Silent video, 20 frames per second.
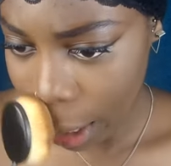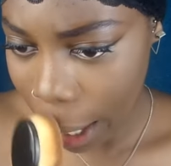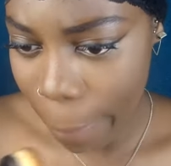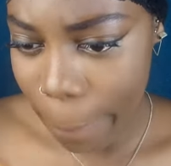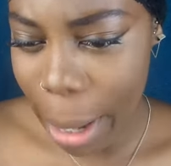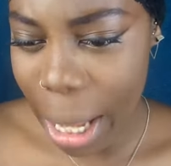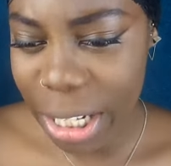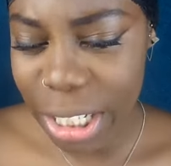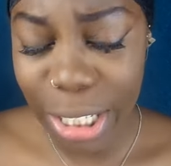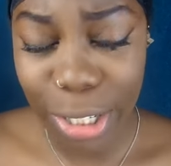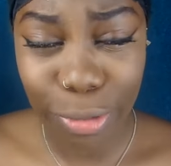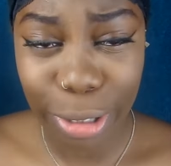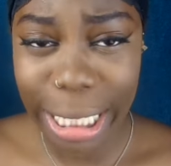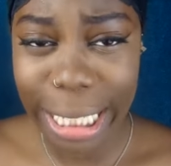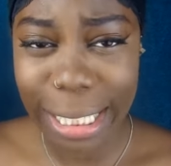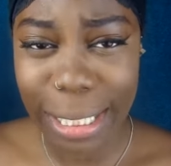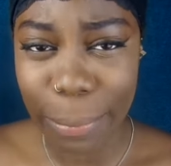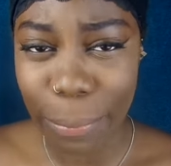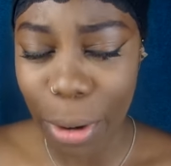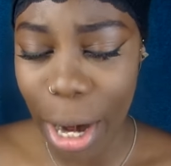I'm actually
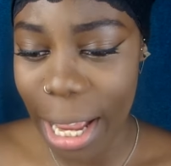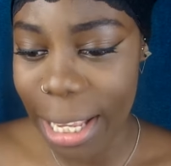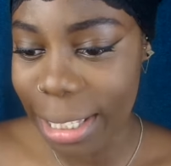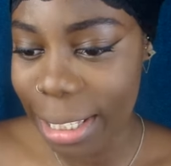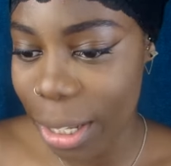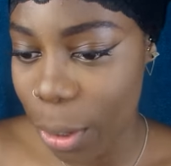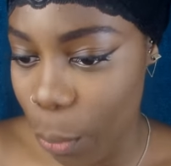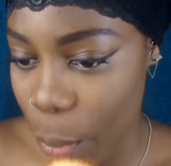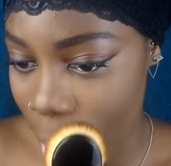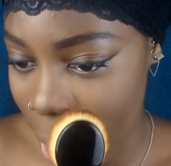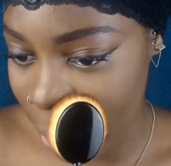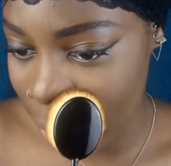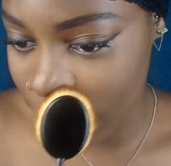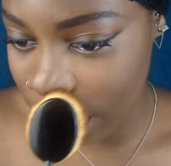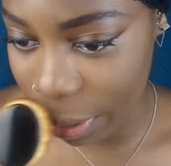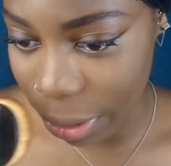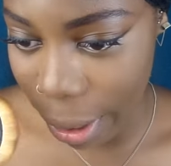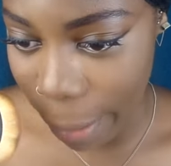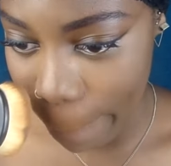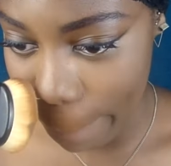really surprised it works
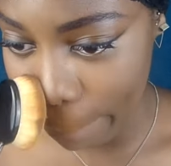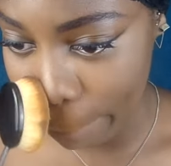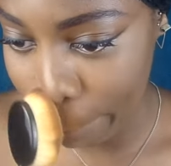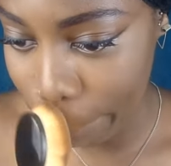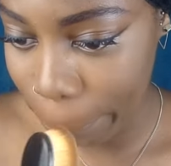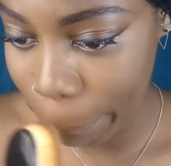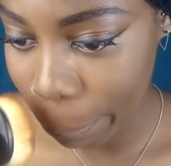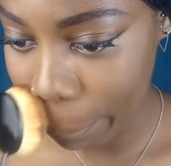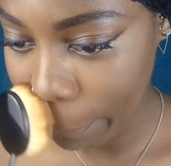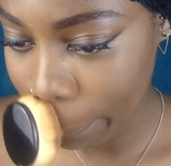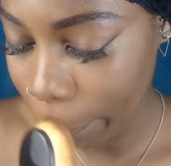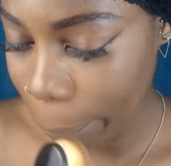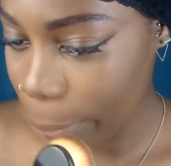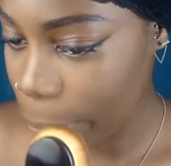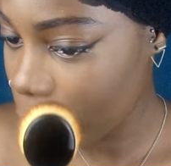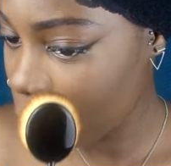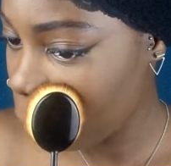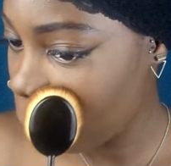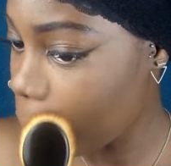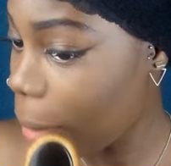with
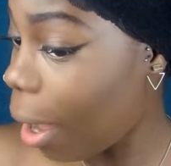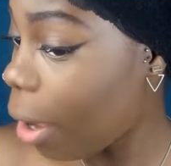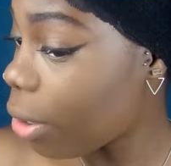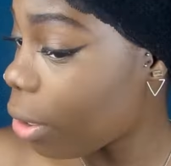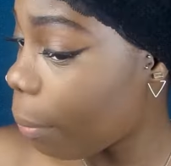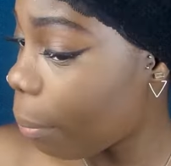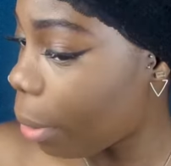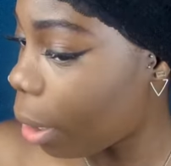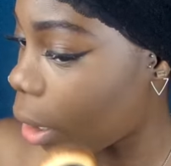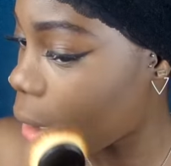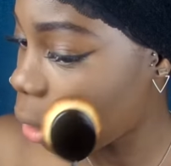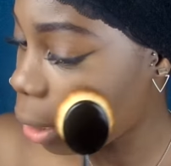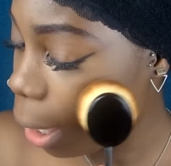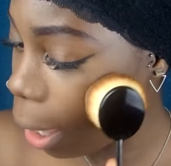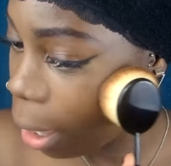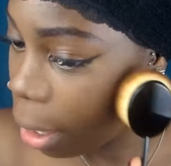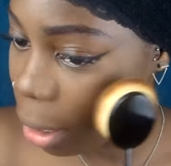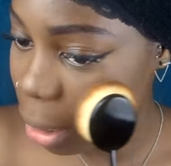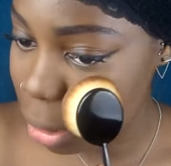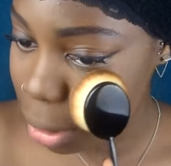powder, but
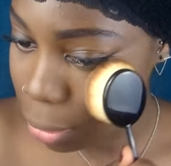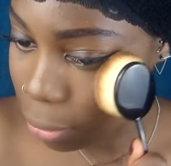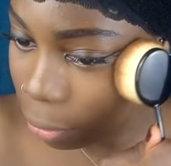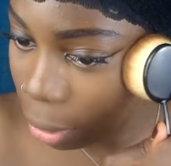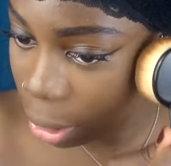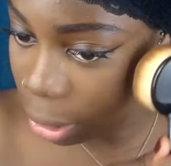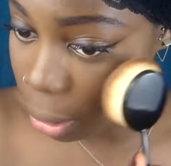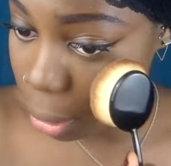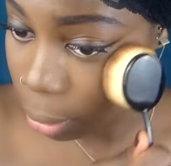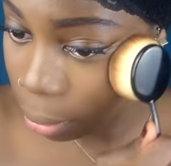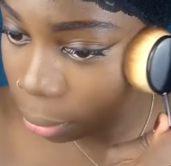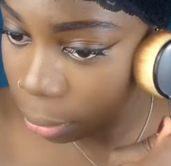yeah, it's fine.